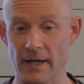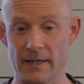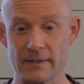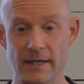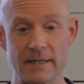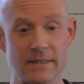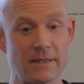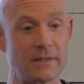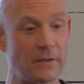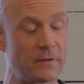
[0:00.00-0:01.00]
And the
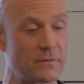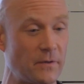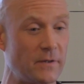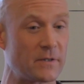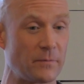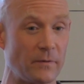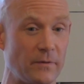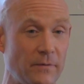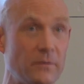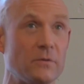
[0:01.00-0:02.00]
idea there is very
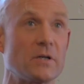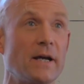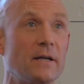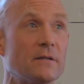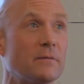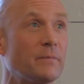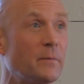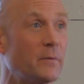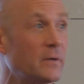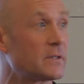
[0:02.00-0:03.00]
simple. If you chant
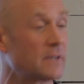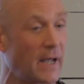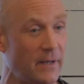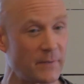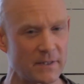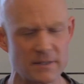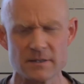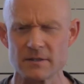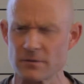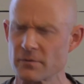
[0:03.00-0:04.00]
the Buddha's name, and
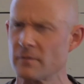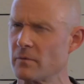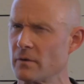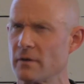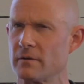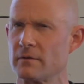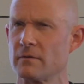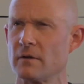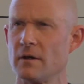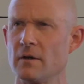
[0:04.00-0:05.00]
this is a different Buddha
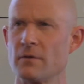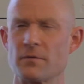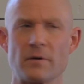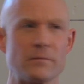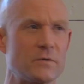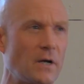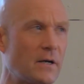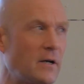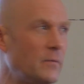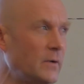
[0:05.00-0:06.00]
from
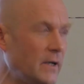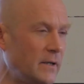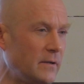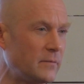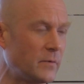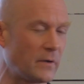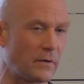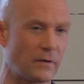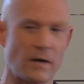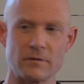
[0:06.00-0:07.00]
Shakyamuni
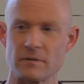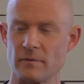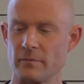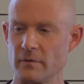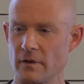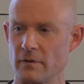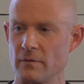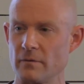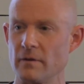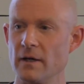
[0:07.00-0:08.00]
Buddha or Gautama
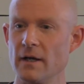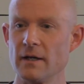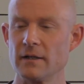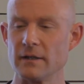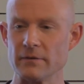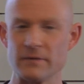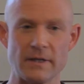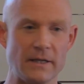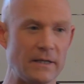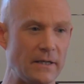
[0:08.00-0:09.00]
Buddha who
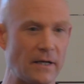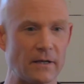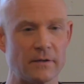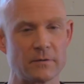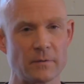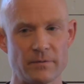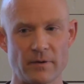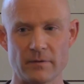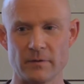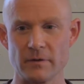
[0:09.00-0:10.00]
lived in India
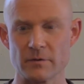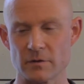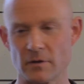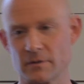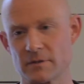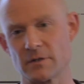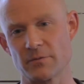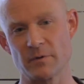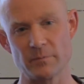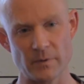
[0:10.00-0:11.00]
2,500 years ago. It's a
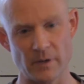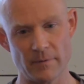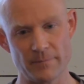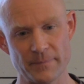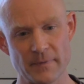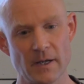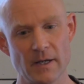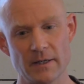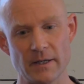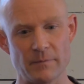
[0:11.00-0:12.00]
different Buddha
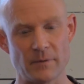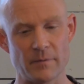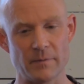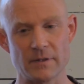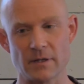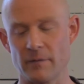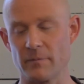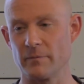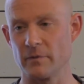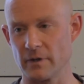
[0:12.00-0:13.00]
named
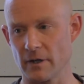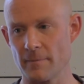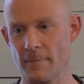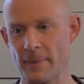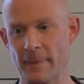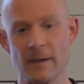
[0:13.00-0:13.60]
Amitabha Buddha.